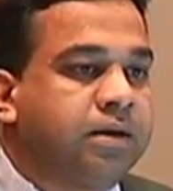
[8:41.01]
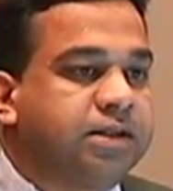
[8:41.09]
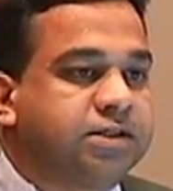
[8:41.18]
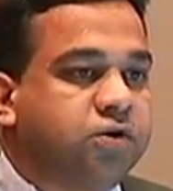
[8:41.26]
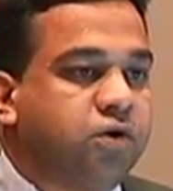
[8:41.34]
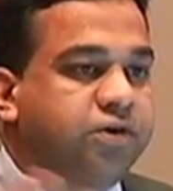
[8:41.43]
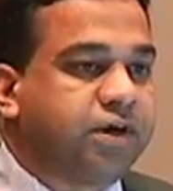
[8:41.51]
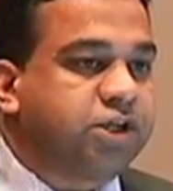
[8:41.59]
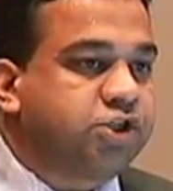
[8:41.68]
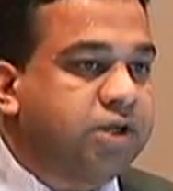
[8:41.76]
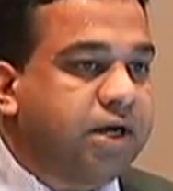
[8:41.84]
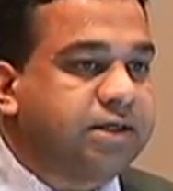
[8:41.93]
this whole
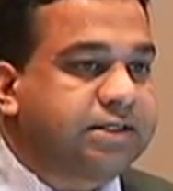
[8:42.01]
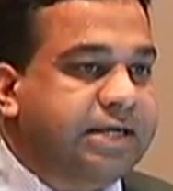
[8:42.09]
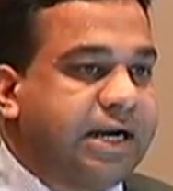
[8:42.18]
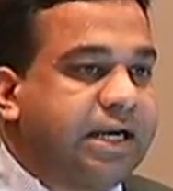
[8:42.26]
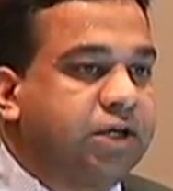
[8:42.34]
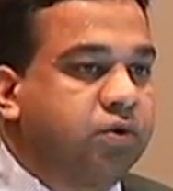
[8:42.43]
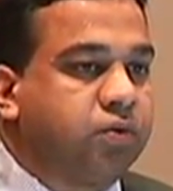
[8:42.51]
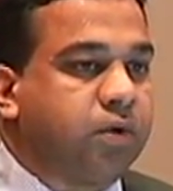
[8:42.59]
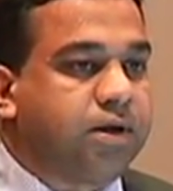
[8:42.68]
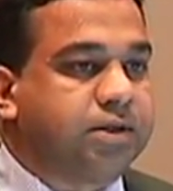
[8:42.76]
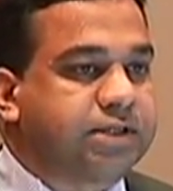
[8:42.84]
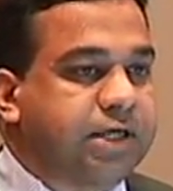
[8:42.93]
traditional understanding to
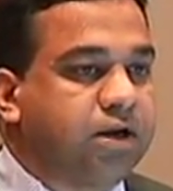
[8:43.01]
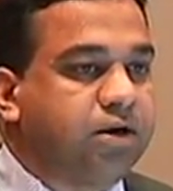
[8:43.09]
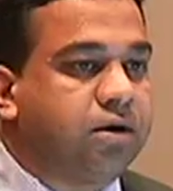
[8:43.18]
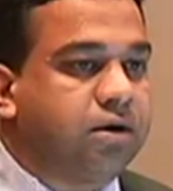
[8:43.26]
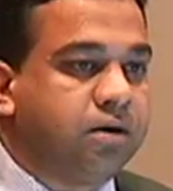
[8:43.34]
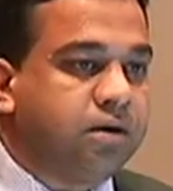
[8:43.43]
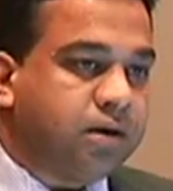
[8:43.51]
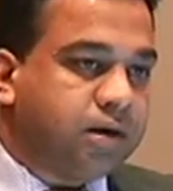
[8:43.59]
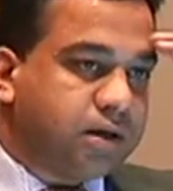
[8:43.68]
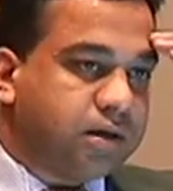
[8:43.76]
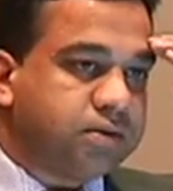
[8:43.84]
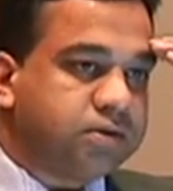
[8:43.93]
a secular
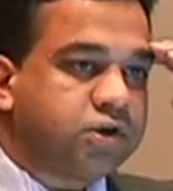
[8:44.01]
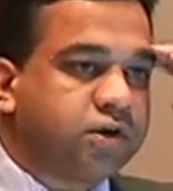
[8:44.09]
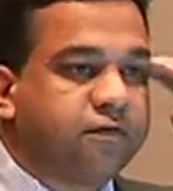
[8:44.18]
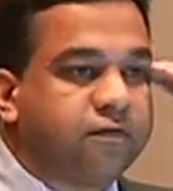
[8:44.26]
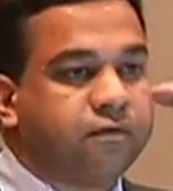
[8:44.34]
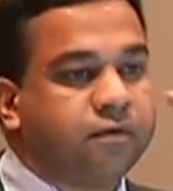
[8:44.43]
sort of